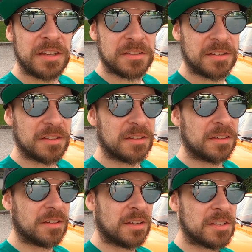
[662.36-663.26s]
that
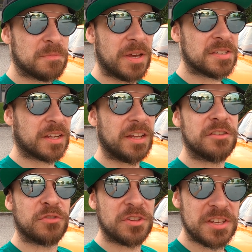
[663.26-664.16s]
is
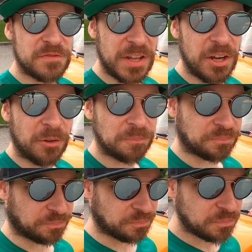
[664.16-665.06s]
basically it for this video.
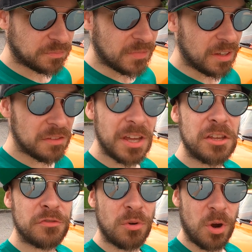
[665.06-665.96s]

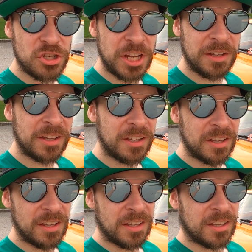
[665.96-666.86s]
Thank you for watching.
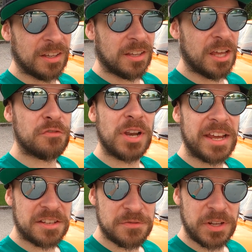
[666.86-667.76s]
If you
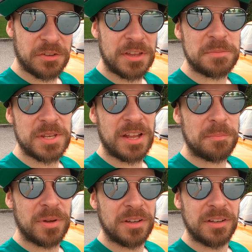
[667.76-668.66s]
liked this video, thumbs it
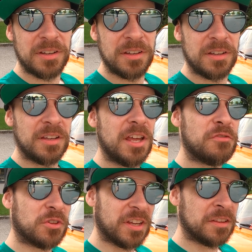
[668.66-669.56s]
up.
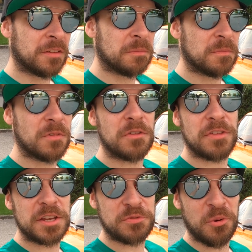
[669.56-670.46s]
If you didn't,
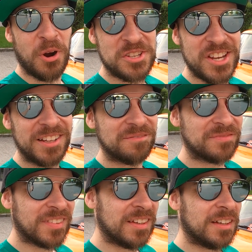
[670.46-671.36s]
thanks for watching.
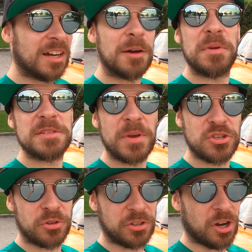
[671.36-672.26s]
Please
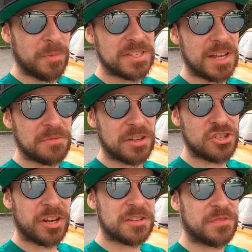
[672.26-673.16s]
make sure to comment something,
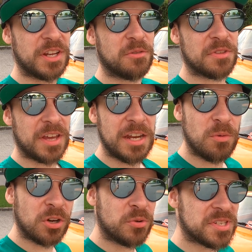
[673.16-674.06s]
share this video with
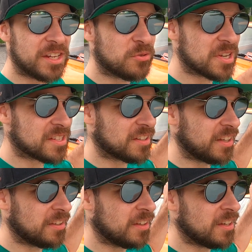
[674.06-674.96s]
anyone who is interested
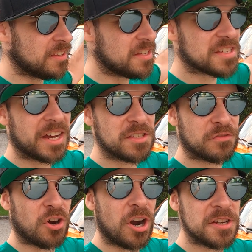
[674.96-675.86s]
in these kinds
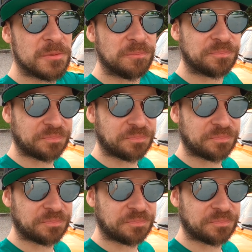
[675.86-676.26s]
of cars.